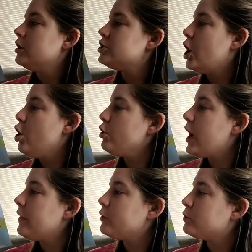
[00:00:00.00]
Toad
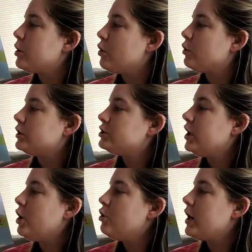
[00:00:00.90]
on the road,
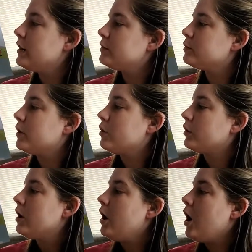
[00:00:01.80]
toad on the
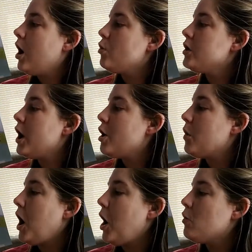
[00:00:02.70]
road. Oh
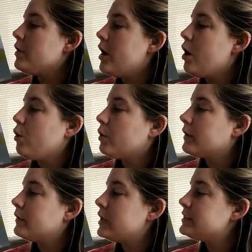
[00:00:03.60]
no, oh
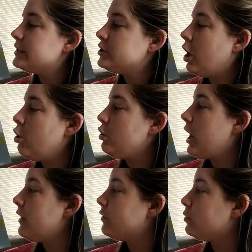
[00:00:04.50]
no, there's a toad on the